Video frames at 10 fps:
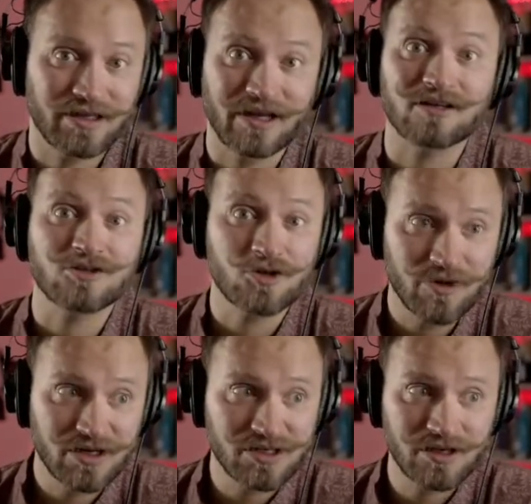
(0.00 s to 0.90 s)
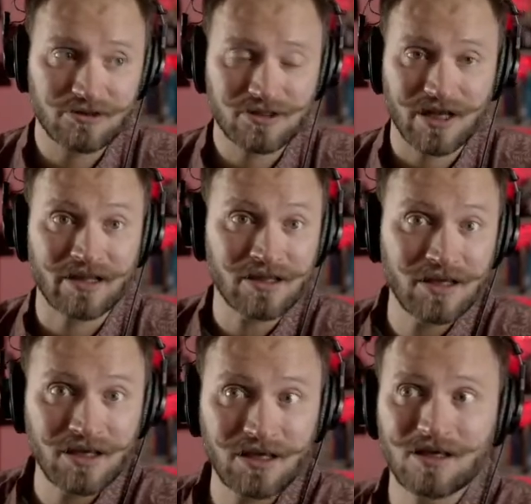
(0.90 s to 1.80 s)
There are so many skills, and
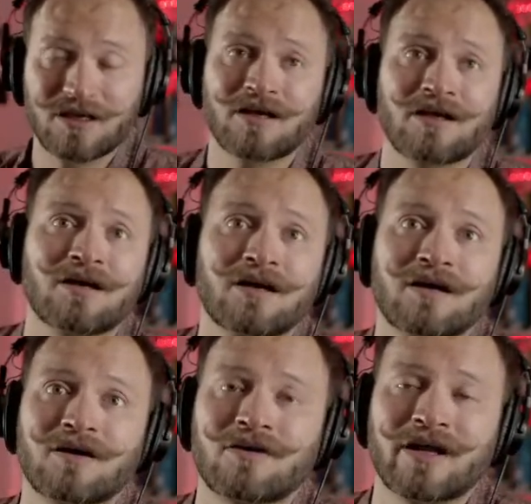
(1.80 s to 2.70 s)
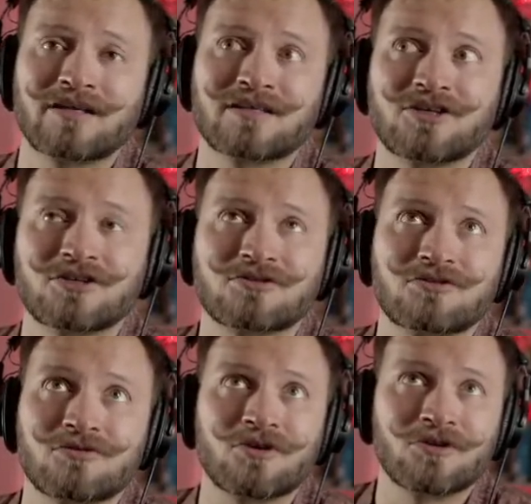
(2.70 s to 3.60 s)
the organizations
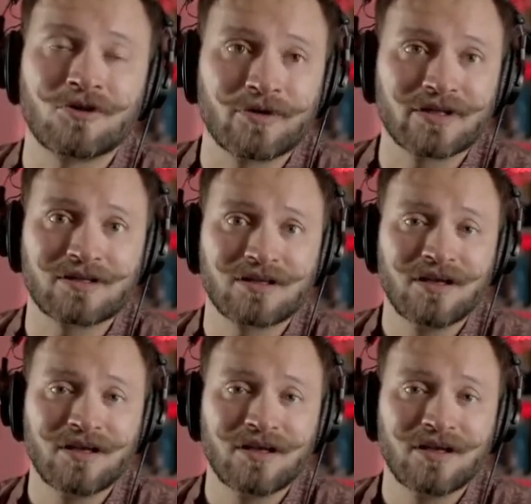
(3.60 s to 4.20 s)
do not know it.